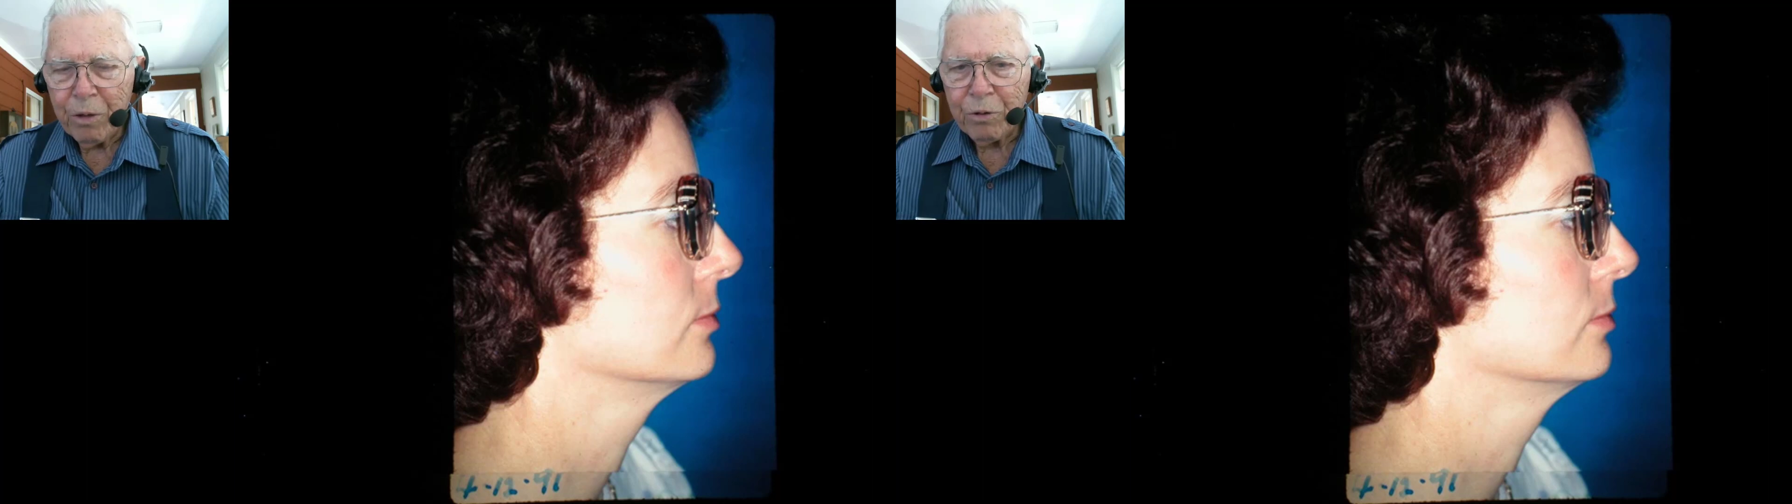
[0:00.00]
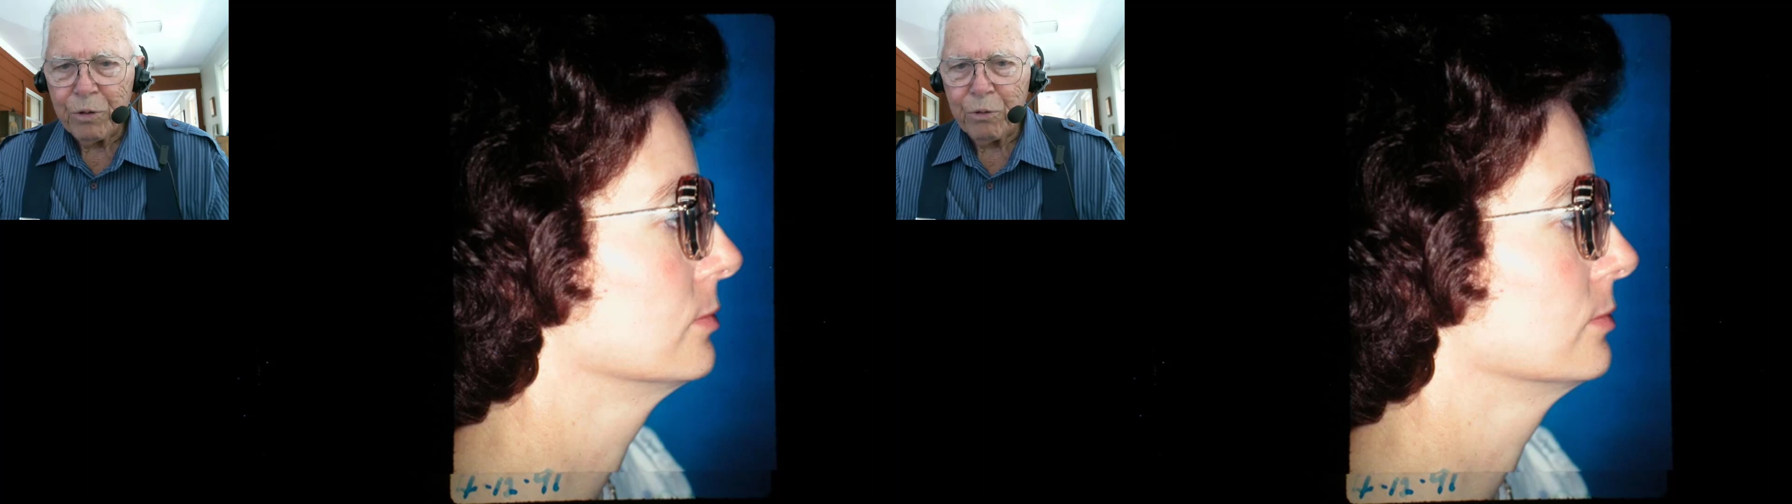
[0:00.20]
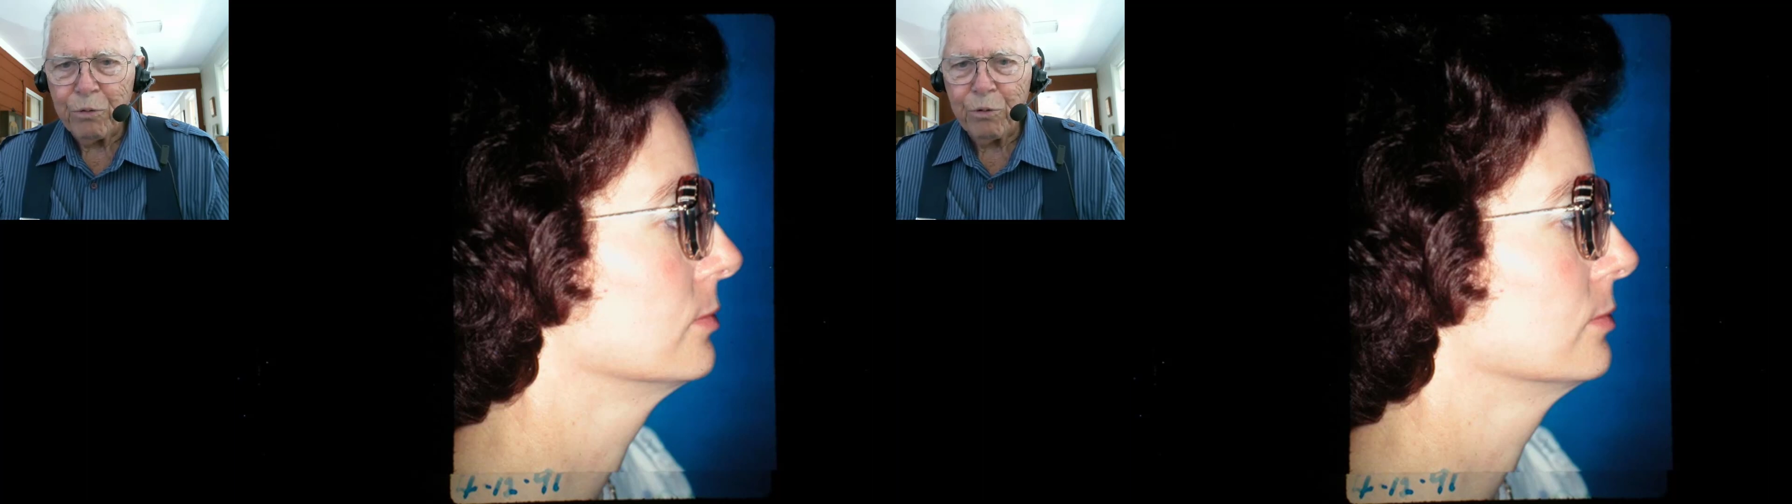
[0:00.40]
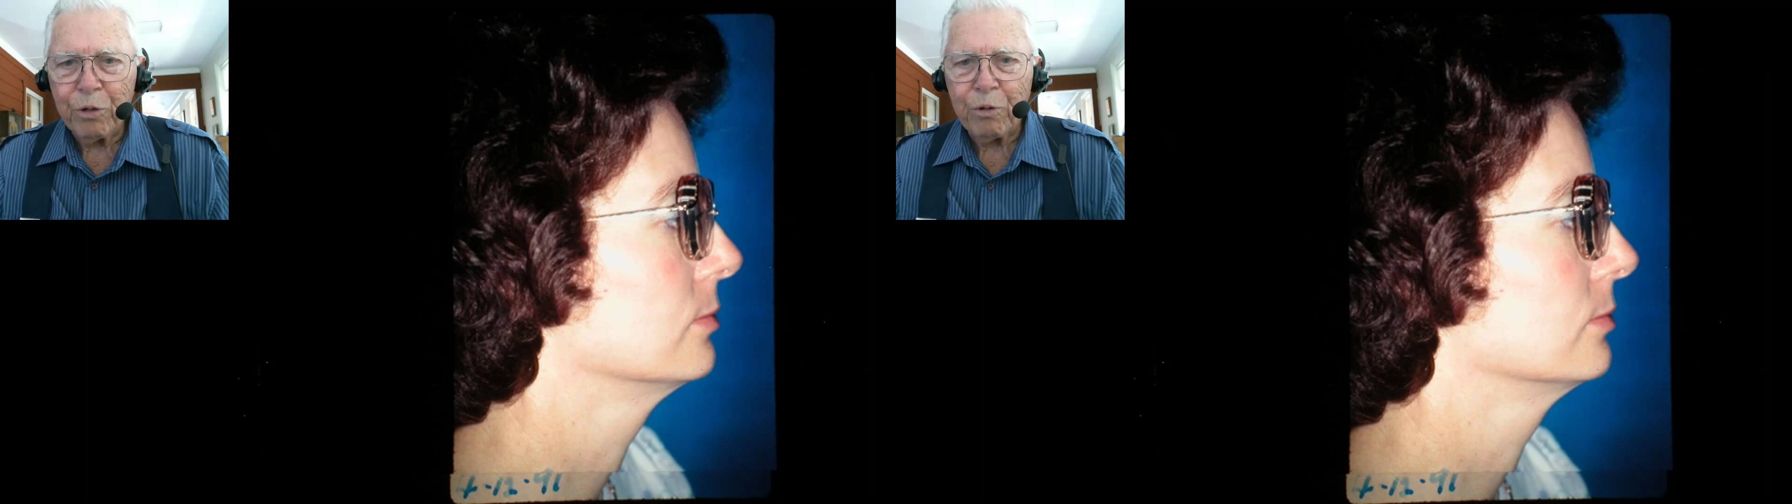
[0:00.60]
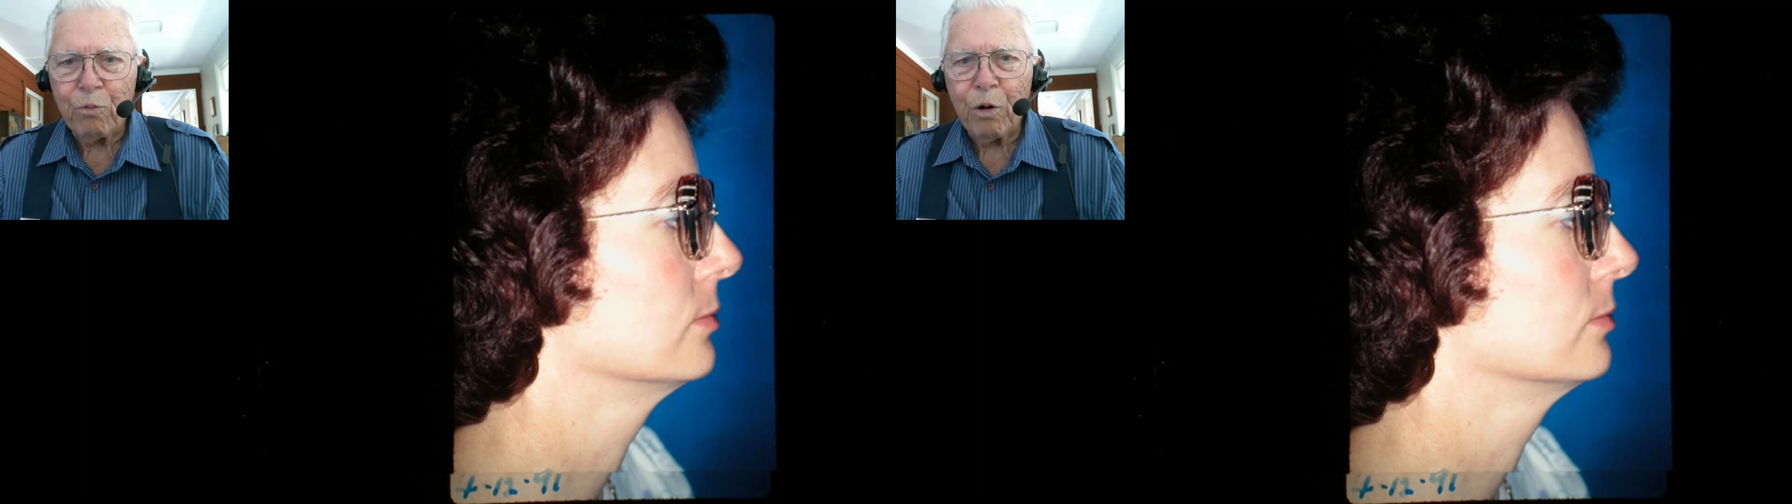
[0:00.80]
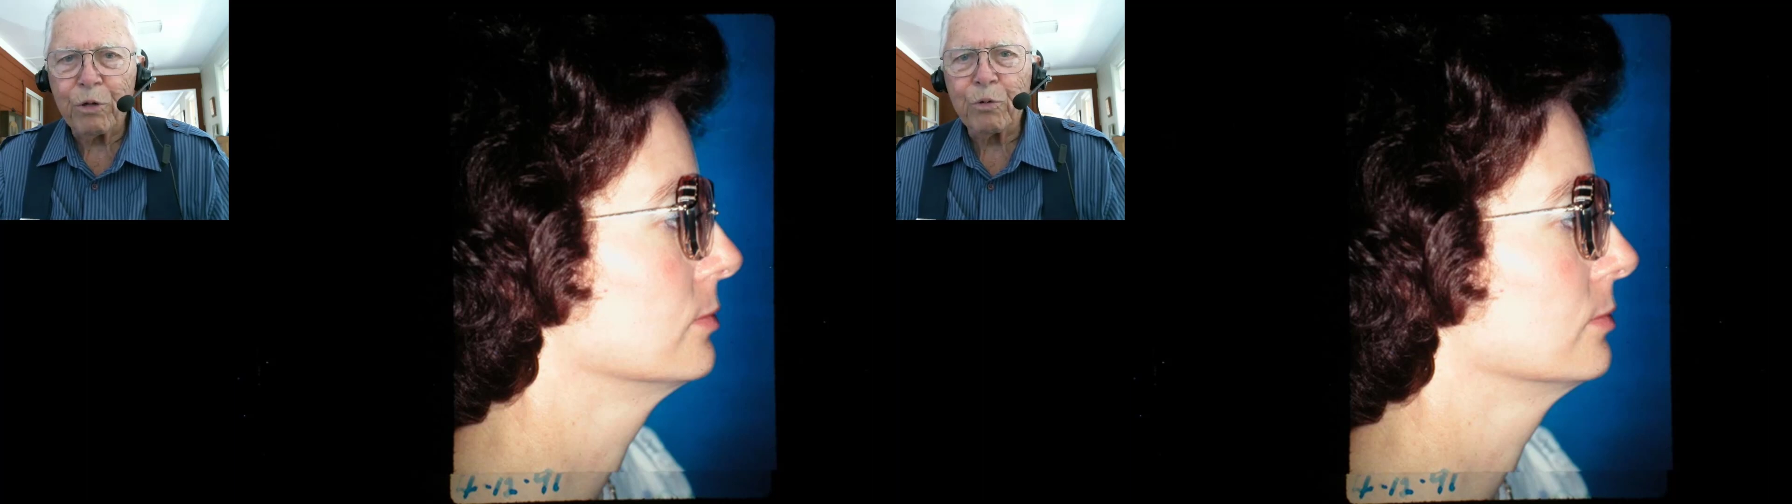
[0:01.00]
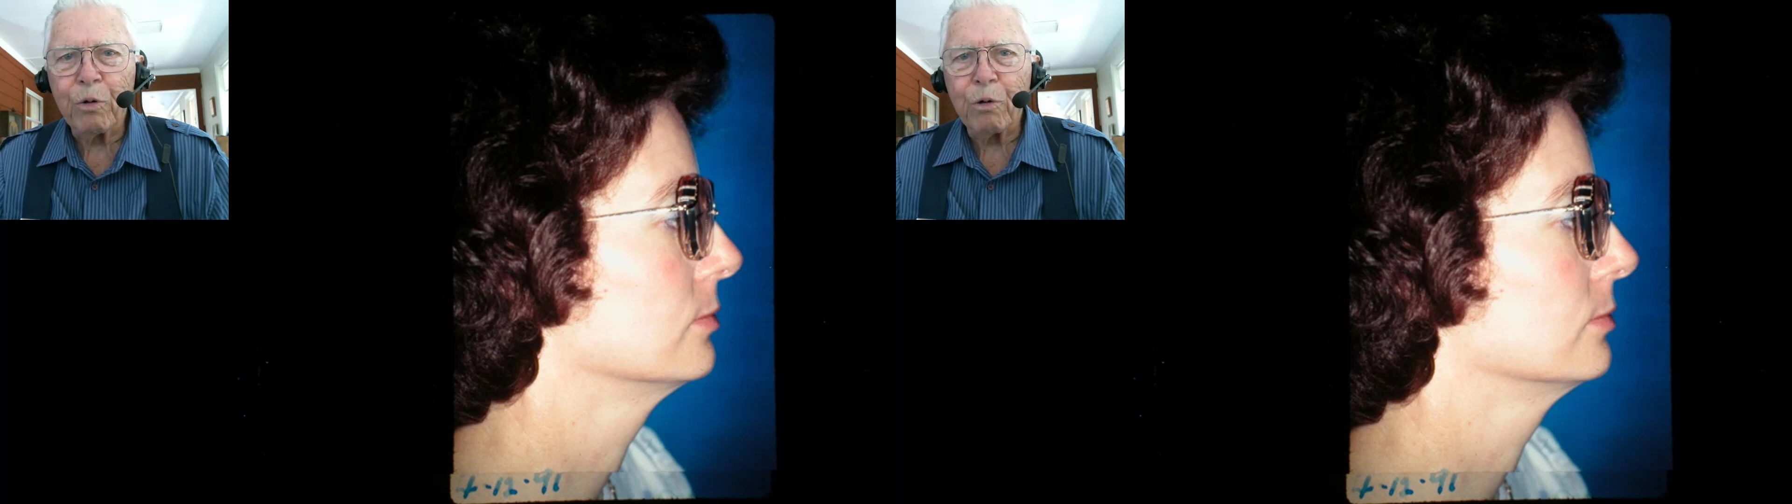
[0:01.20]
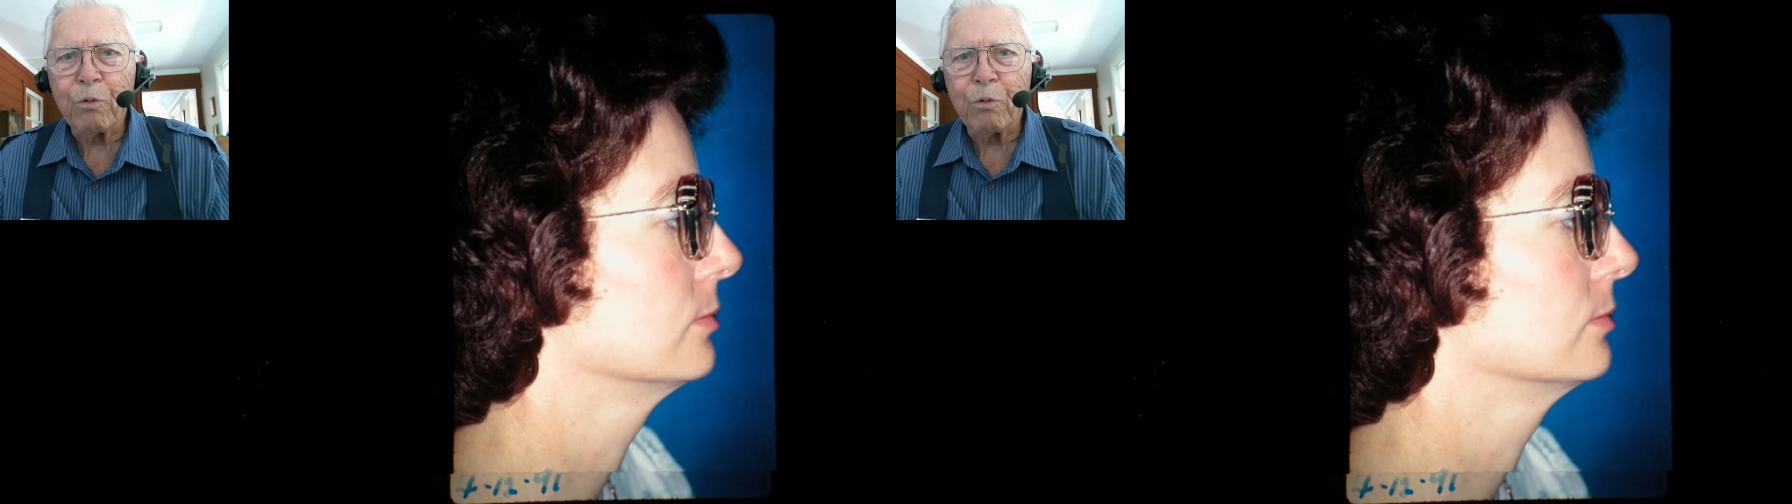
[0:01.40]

So you can watch what